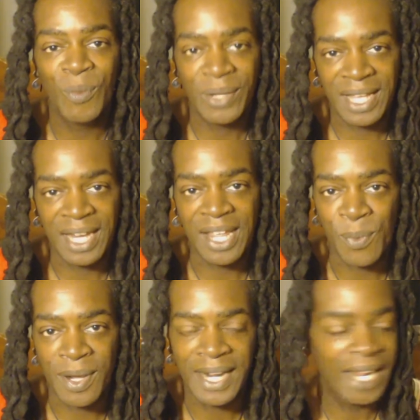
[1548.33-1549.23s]
with
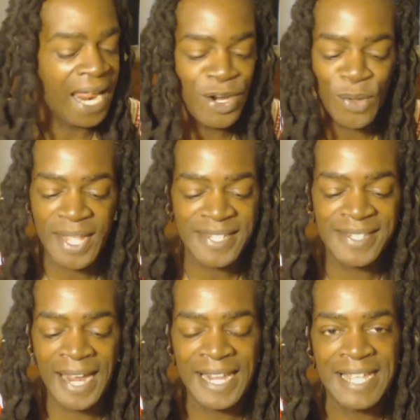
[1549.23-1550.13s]
anyone. And I know
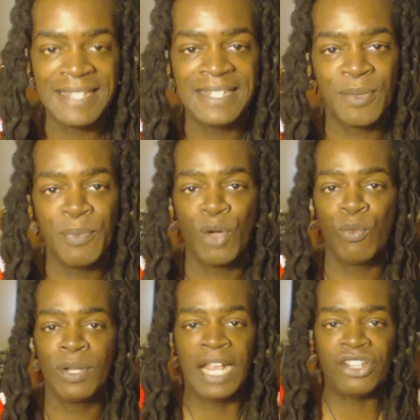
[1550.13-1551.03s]
that's not easy to
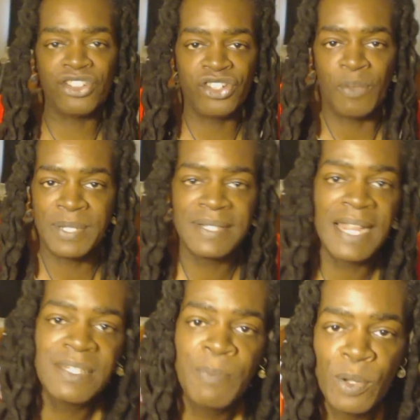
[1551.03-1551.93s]
build relationship. It's
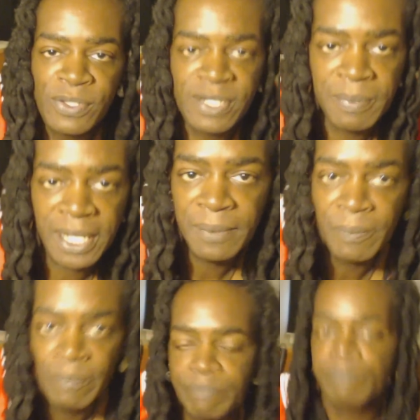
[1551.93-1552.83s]
not supposed to be.
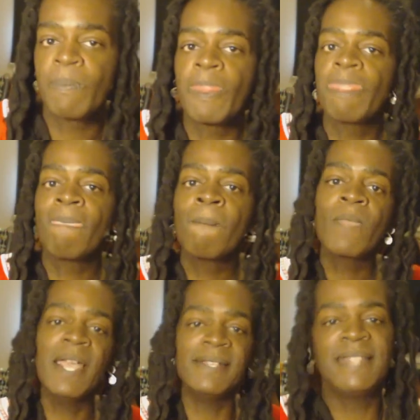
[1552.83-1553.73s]

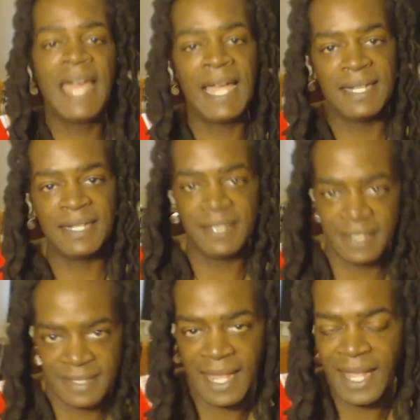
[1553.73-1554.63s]
It's not
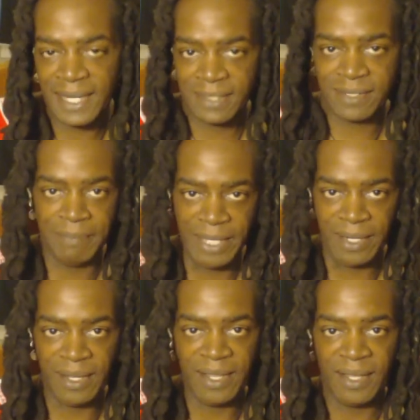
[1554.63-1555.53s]
designed to
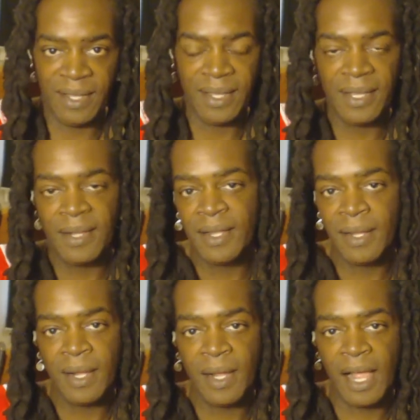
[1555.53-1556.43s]
be.
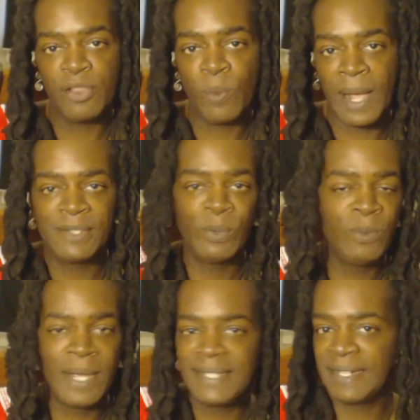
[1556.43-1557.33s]
Otherwise,
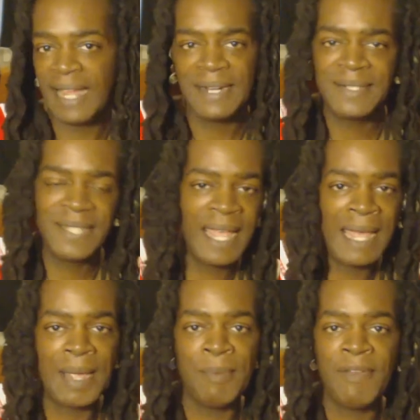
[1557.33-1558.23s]
we'd waste a lot of
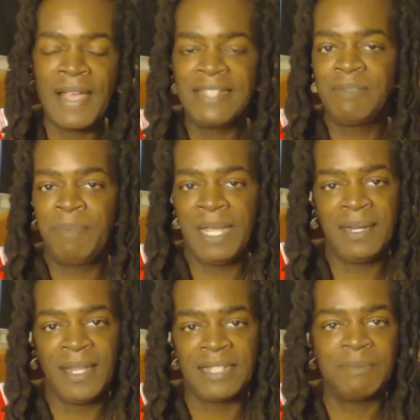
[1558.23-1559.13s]
time. If I
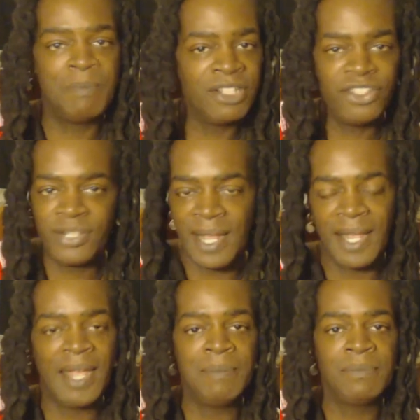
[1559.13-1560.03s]
spend as much
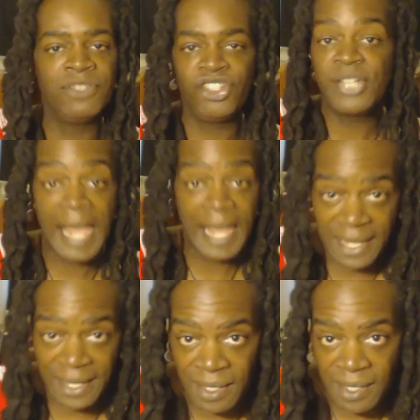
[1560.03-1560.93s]
time
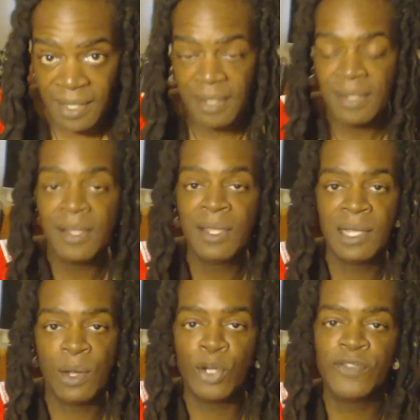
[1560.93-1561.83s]
chatting
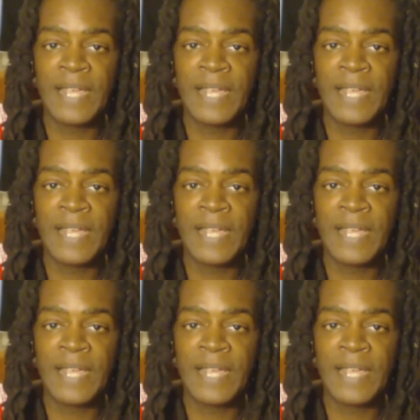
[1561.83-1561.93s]
on